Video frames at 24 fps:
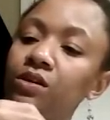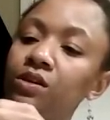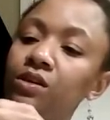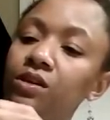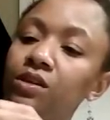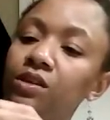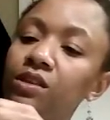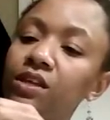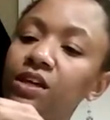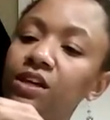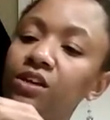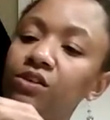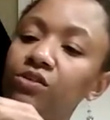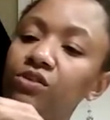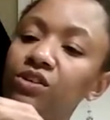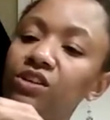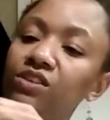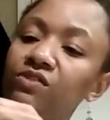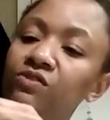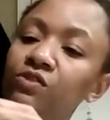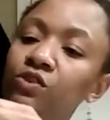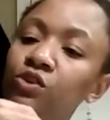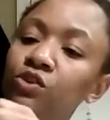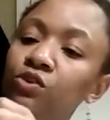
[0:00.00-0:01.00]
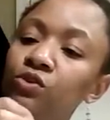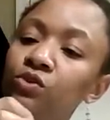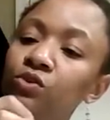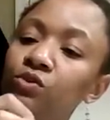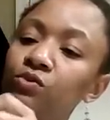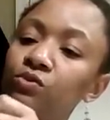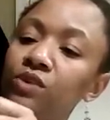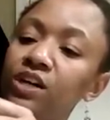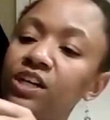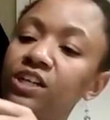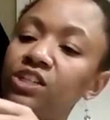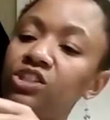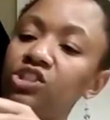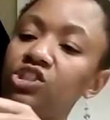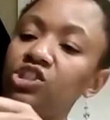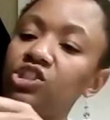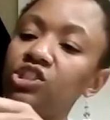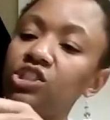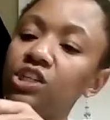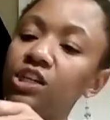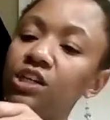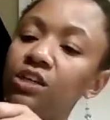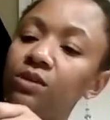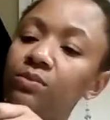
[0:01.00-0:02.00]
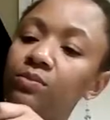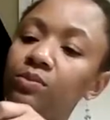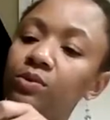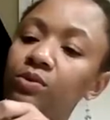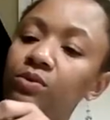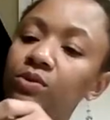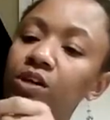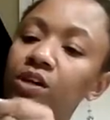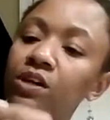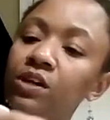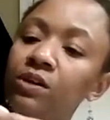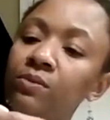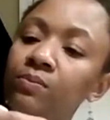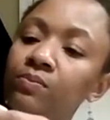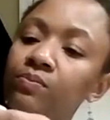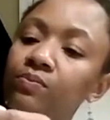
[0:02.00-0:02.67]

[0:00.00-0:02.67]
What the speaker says: And that'll give you the right shape, okay?